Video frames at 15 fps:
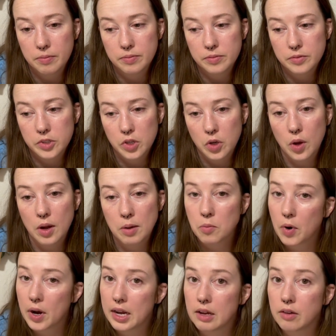So I'm
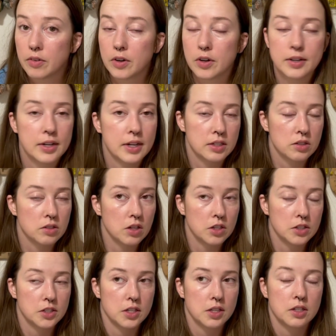waiting for her next
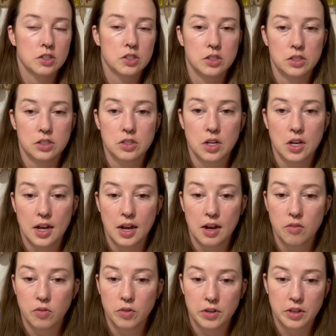launch. I think she is gonna have
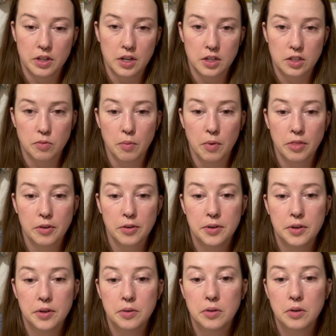one in the next month or
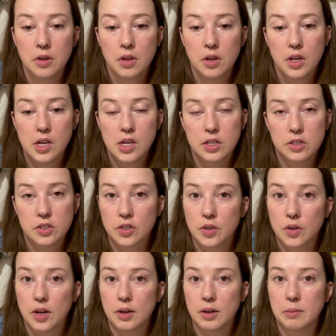2. So
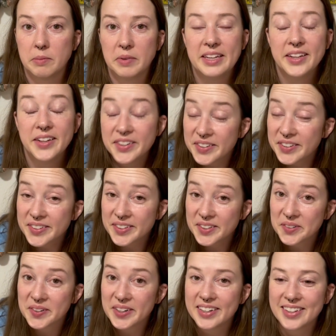I am eagerly
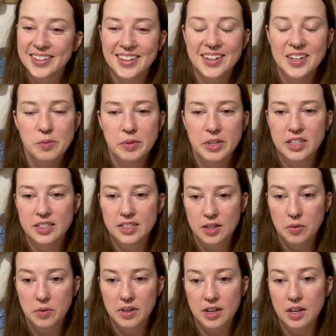awaiting that because I
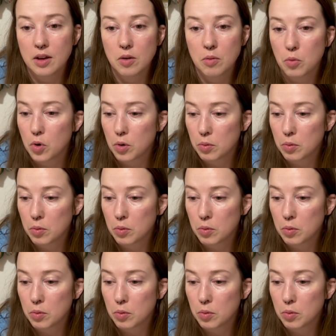want to get more